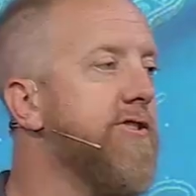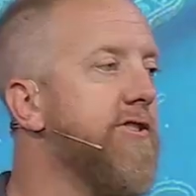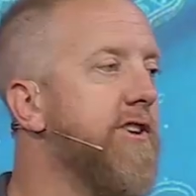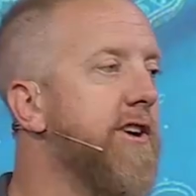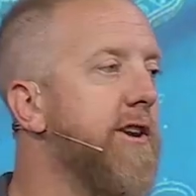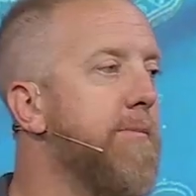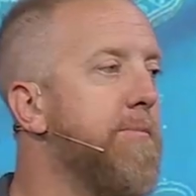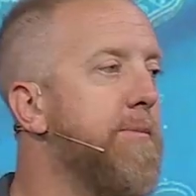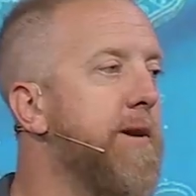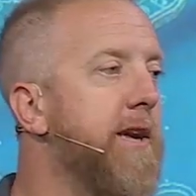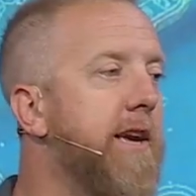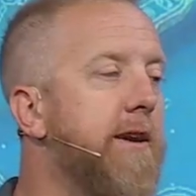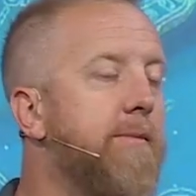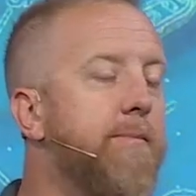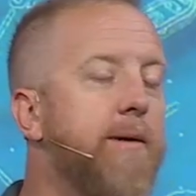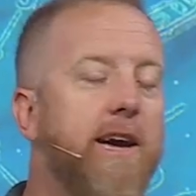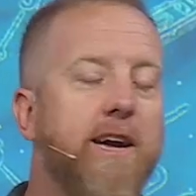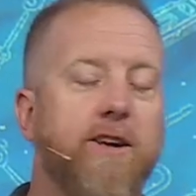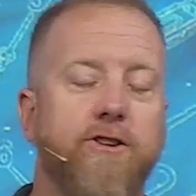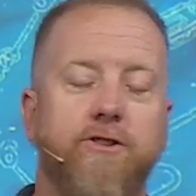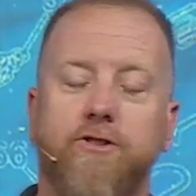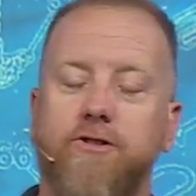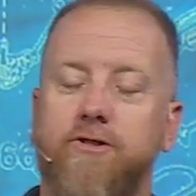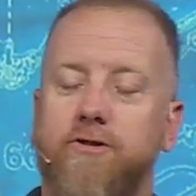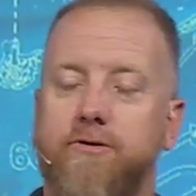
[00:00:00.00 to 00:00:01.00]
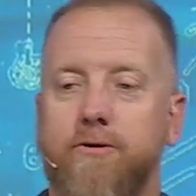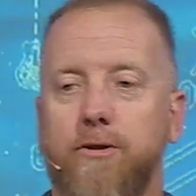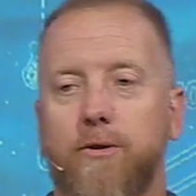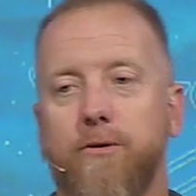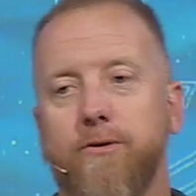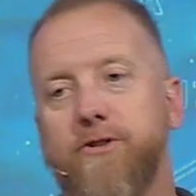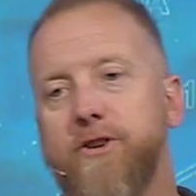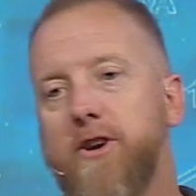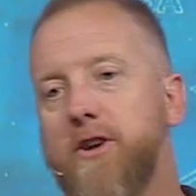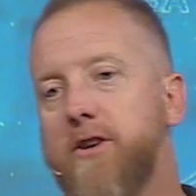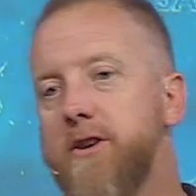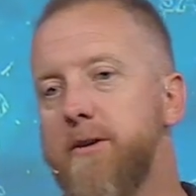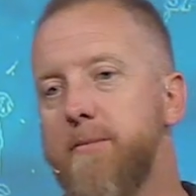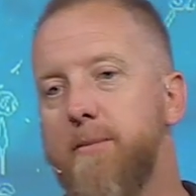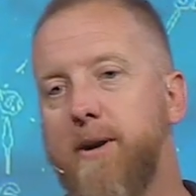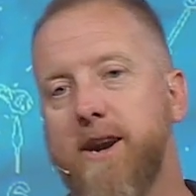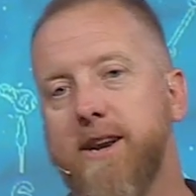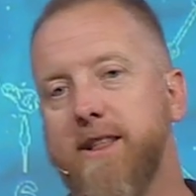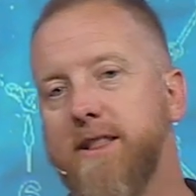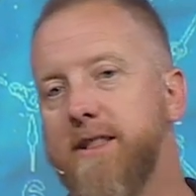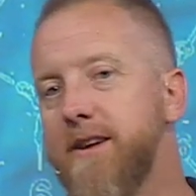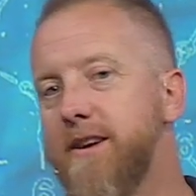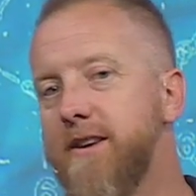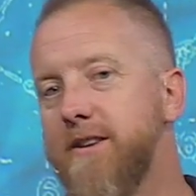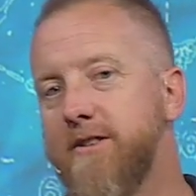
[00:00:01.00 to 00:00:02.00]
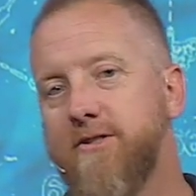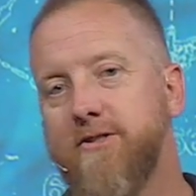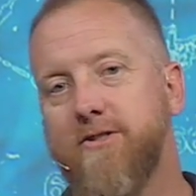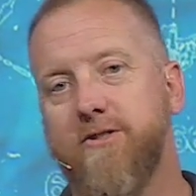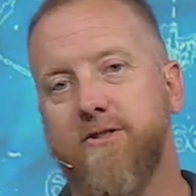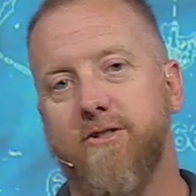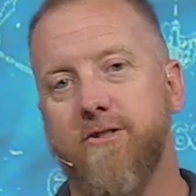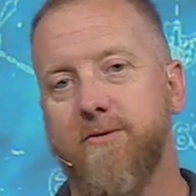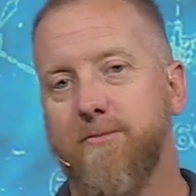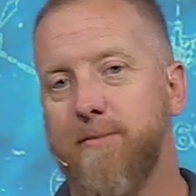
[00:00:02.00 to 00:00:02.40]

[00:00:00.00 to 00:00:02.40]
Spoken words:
going to be, man, just don't tell anybody this.